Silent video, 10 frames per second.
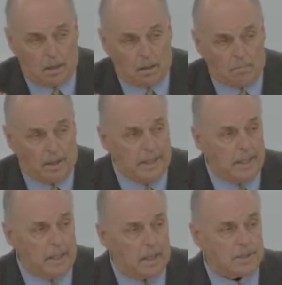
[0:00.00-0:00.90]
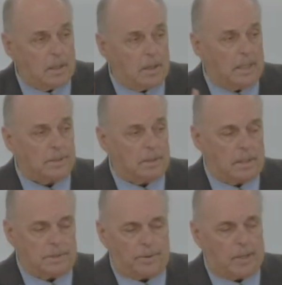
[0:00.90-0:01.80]
Monday, that's, that's,
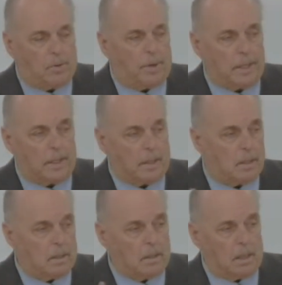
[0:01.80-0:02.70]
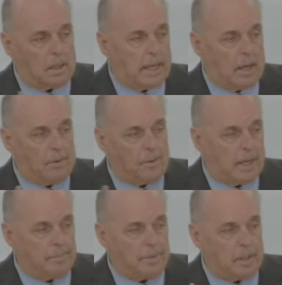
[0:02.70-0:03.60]
that's a Gregorian uh, calendar
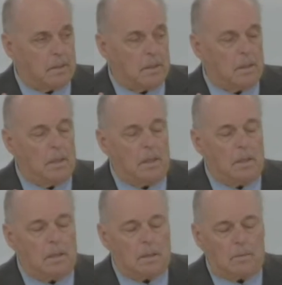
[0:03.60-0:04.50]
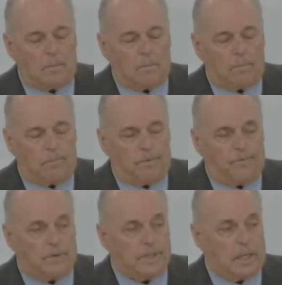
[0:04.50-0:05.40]
type thing the
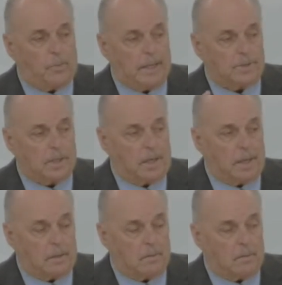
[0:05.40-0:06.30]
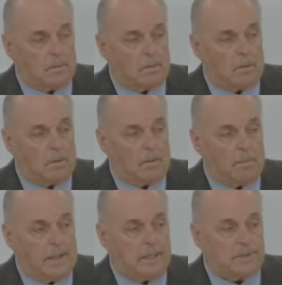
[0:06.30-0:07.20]
first day of the week is Sunday.
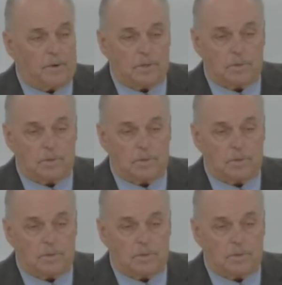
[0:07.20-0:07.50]
Monday is the first